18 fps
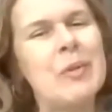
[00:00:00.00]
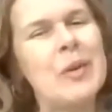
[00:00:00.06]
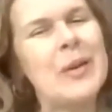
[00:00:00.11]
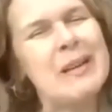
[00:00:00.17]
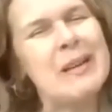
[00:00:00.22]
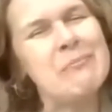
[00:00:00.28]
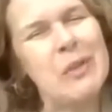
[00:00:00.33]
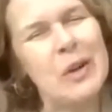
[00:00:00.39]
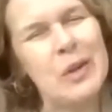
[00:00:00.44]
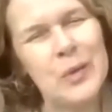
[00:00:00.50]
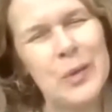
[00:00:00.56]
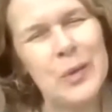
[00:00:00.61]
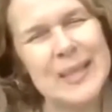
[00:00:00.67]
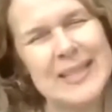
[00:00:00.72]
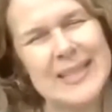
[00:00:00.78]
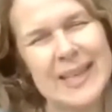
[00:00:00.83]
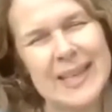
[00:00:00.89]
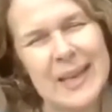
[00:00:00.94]
And
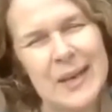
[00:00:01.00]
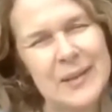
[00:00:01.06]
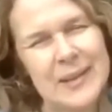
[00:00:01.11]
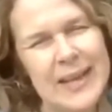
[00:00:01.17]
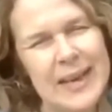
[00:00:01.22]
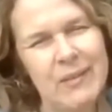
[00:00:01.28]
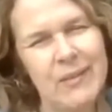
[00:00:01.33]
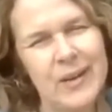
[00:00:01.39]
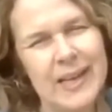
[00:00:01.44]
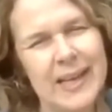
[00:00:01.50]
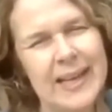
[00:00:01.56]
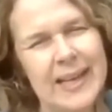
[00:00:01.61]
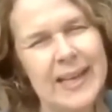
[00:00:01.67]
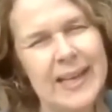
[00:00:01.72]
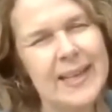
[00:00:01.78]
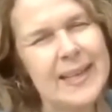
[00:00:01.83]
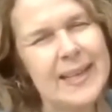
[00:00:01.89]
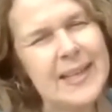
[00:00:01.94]
bothering to go there really.
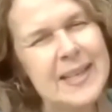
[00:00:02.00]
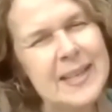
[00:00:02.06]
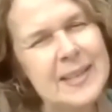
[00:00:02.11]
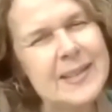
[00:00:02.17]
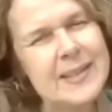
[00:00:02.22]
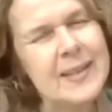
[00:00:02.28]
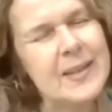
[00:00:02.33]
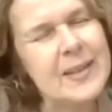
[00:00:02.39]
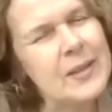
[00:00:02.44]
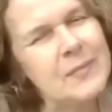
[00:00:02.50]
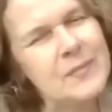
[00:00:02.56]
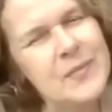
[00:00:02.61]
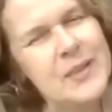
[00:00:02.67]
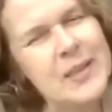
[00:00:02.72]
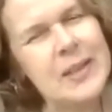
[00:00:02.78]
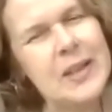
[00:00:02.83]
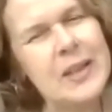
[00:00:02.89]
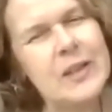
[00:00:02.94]
So
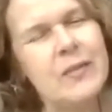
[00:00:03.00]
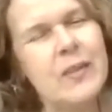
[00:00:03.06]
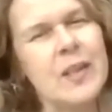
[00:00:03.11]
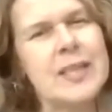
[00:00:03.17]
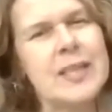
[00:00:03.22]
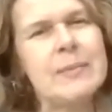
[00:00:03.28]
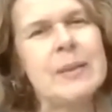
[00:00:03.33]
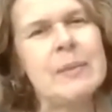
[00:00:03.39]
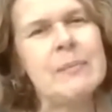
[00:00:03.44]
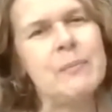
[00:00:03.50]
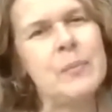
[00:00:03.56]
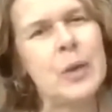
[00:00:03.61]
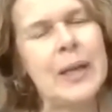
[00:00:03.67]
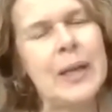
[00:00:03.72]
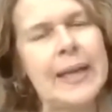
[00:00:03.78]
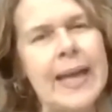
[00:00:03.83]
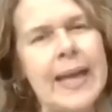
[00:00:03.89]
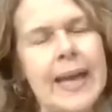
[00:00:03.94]
you've got to be
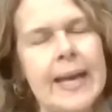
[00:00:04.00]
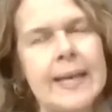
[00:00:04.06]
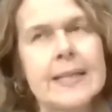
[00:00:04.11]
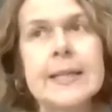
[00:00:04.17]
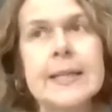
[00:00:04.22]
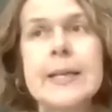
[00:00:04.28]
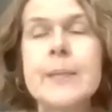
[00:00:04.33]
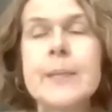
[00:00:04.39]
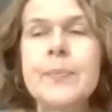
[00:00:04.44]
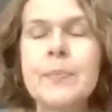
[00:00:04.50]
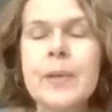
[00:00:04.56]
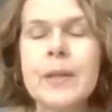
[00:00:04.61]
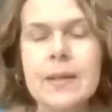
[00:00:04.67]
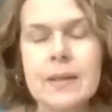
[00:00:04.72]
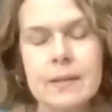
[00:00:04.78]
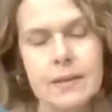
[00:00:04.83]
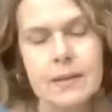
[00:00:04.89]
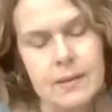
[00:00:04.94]
booking ahead.
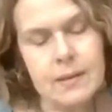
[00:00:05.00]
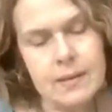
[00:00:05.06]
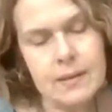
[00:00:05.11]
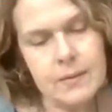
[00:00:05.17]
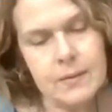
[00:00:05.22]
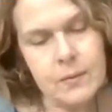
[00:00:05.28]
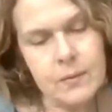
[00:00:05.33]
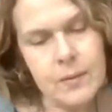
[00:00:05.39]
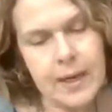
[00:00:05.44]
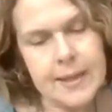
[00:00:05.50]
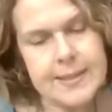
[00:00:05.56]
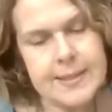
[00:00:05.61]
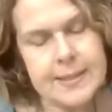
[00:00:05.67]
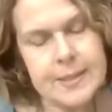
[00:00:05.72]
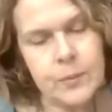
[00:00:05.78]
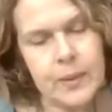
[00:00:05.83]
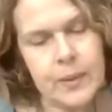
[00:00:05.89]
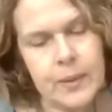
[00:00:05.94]
But I
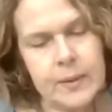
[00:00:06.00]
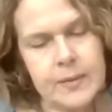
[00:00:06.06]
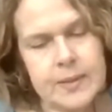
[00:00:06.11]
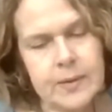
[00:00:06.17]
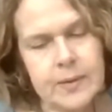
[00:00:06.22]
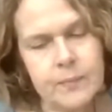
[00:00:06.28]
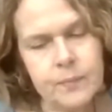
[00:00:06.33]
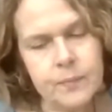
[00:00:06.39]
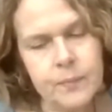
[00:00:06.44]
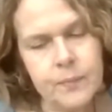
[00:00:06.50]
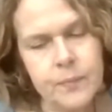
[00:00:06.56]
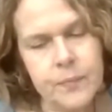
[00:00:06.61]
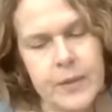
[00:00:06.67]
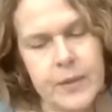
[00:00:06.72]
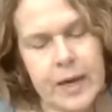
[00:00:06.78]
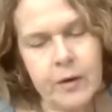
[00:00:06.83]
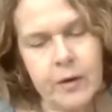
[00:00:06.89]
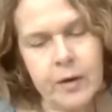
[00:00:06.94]
saw, when I was
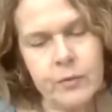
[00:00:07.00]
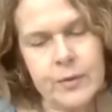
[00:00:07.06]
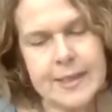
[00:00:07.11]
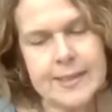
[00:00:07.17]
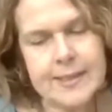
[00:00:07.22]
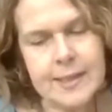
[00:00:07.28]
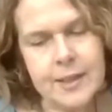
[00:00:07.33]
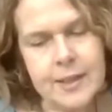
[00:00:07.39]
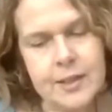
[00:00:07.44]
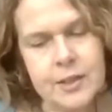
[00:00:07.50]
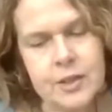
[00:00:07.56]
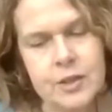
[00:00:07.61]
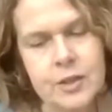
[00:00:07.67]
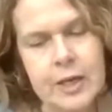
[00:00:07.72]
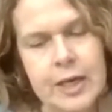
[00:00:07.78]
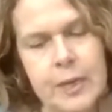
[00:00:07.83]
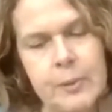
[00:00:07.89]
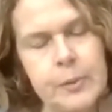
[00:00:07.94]
there on a research
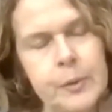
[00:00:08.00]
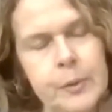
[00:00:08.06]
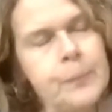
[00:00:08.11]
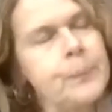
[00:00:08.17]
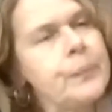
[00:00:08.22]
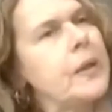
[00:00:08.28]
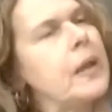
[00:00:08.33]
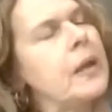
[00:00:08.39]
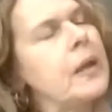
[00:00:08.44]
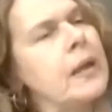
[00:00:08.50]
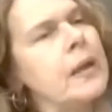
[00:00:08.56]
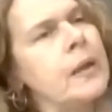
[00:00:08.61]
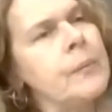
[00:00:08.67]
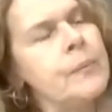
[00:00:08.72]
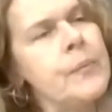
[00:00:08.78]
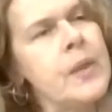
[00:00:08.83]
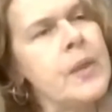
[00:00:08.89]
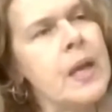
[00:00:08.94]
trip,
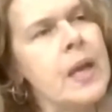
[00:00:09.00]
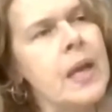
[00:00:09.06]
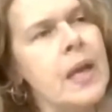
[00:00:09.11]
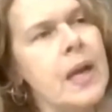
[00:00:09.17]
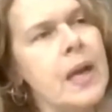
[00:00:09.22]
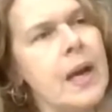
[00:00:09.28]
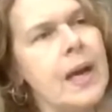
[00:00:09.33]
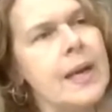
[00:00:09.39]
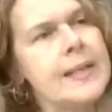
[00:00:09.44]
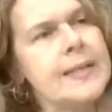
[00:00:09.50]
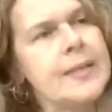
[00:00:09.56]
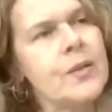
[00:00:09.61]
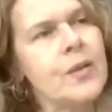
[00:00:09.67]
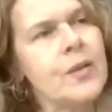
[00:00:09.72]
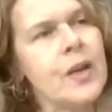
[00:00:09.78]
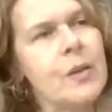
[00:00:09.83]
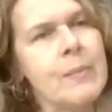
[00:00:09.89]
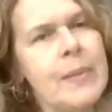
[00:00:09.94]
I
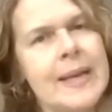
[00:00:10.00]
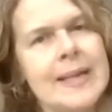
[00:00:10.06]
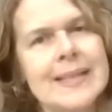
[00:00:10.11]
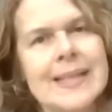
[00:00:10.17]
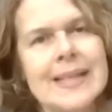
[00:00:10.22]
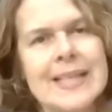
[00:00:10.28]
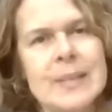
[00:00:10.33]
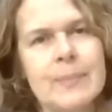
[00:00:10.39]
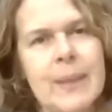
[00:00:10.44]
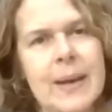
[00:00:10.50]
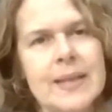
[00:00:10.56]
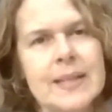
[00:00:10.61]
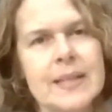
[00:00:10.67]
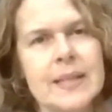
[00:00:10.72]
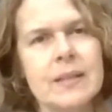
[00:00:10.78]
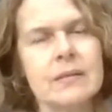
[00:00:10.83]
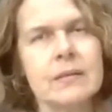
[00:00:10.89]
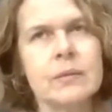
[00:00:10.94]
saw an amazing
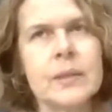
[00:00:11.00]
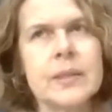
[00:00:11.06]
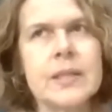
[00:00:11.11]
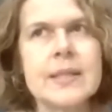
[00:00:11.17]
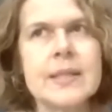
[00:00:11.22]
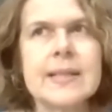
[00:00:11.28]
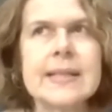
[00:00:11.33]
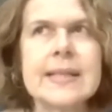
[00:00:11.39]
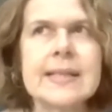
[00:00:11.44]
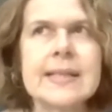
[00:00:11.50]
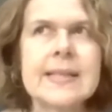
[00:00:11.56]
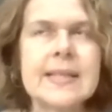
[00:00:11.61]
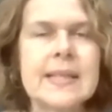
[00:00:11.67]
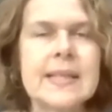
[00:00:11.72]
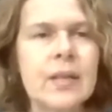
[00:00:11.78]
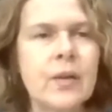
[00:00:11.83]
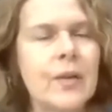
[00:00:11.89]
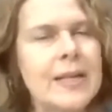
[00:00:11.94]
spectacle, which is there's
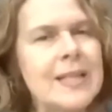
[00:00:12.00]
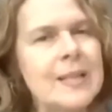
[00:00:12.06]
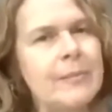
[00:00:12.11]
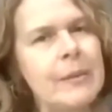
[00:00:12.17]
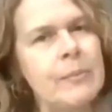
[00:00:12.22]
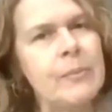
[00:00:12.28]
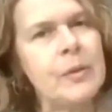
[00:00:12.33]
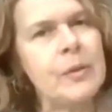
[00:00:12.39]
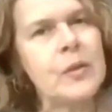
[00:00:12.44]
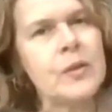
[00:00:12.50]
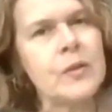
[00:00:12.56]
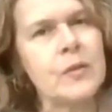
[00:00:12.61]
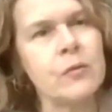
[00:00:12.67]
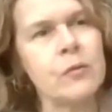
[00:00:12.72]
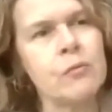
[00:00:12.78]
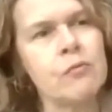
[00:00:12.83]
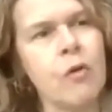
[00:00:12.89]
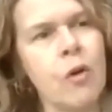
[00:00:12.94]
this incredibly
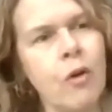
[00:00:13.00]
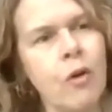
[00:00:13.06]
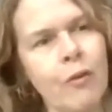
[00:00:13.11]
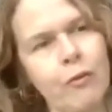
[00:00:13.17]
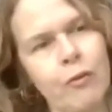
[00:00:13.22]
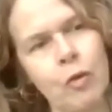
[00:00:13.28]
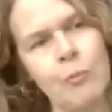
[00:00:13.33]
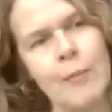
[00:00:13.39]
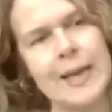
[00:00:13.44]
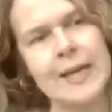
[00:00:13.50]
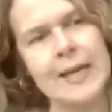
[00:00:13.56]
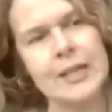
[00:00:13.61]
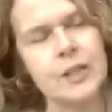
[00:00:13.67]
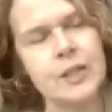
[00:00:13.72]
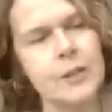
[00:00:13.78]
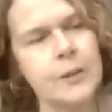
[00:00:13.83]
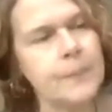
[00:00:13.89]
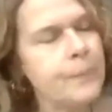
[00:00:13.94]
beautiful rock
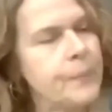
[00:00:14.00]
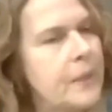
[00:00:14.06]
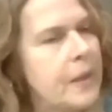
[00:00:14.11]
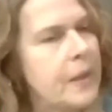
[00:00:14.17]
formation